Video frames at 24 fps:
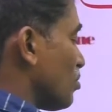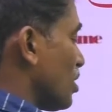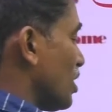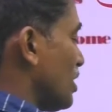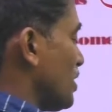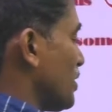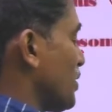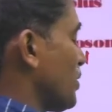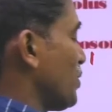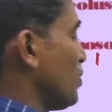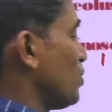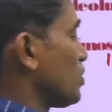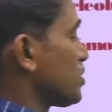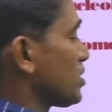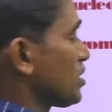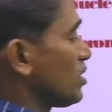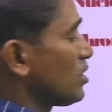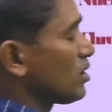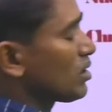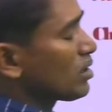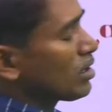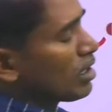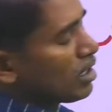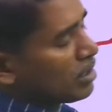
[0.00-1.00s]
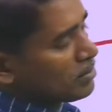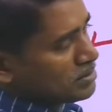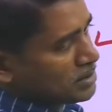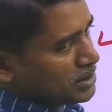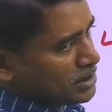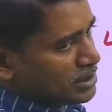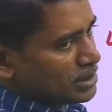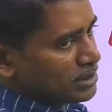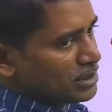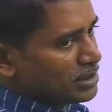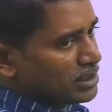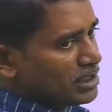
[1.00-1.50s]
molecules are
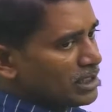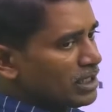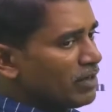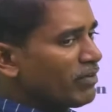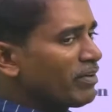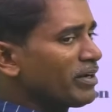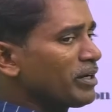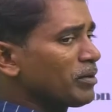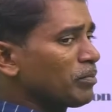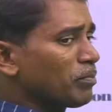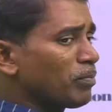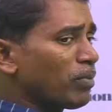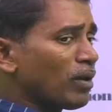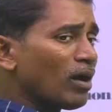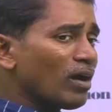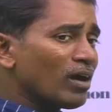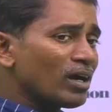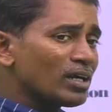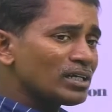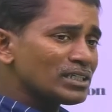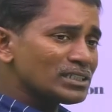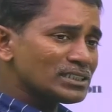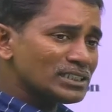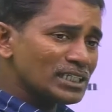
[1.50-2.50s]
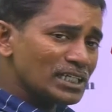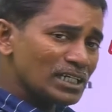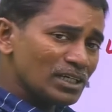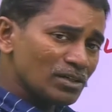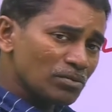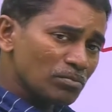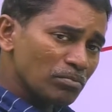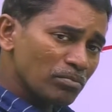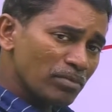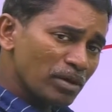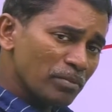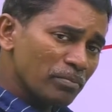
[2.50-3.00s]
absent. Even in plant
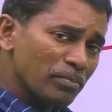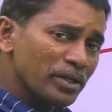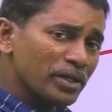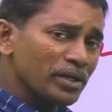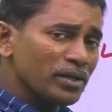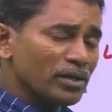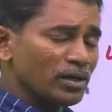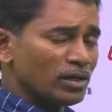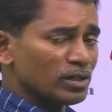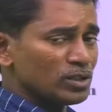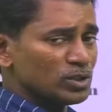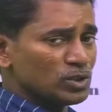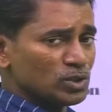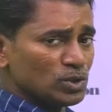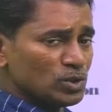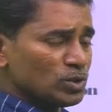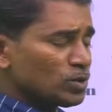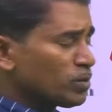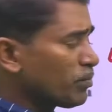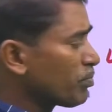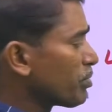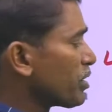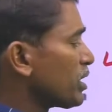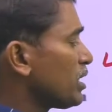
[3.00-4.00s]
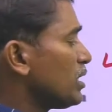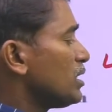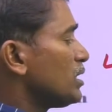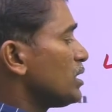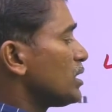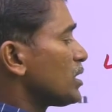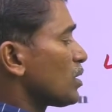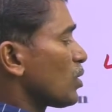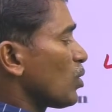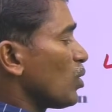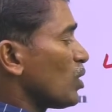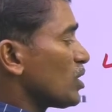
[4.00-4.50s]
cell membrane also,
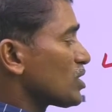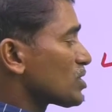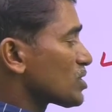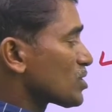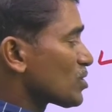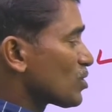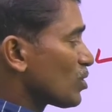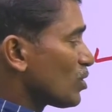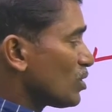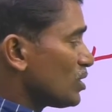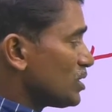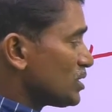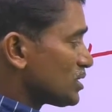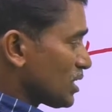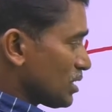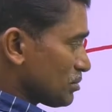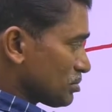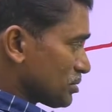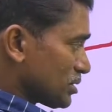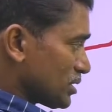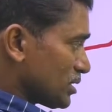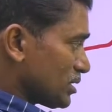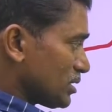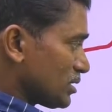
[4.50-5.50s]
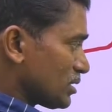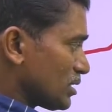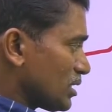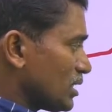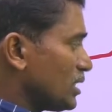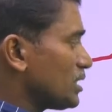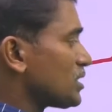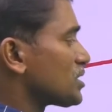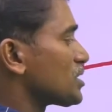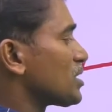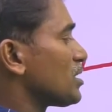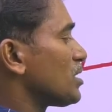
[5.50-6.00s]
cholesterol is absent.
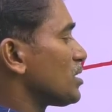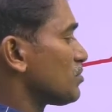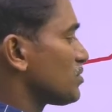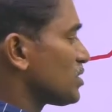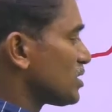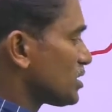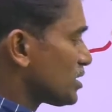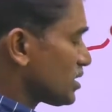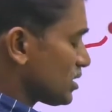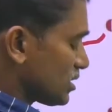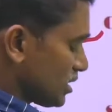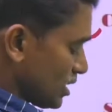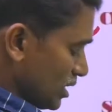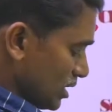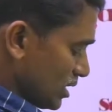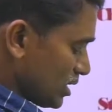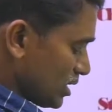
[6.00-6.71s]
Instead of that, there